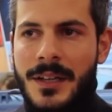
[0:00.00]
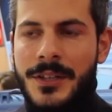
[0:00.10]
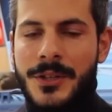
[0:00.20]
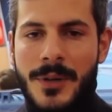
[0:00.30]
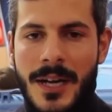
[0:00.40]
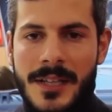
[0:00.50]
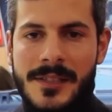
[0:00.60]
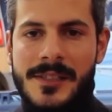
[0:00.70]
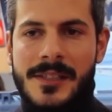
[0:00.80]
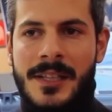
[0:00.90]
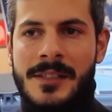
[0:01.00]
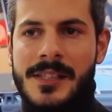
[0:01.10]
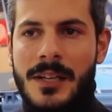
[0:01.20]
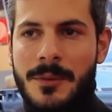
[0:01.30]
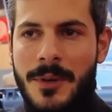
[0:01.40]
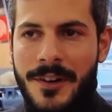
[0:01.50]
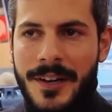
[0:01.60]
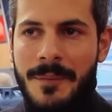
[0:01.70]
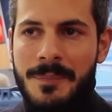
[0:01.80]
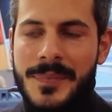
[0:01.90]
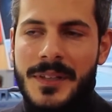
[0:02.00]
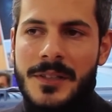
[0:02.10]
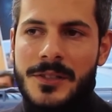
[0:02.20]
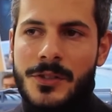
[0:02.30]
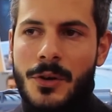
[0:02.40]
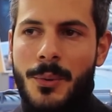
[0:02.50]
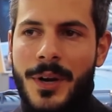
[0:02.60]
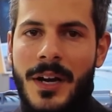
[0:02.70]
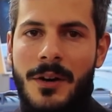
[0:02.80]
US and South America. So we are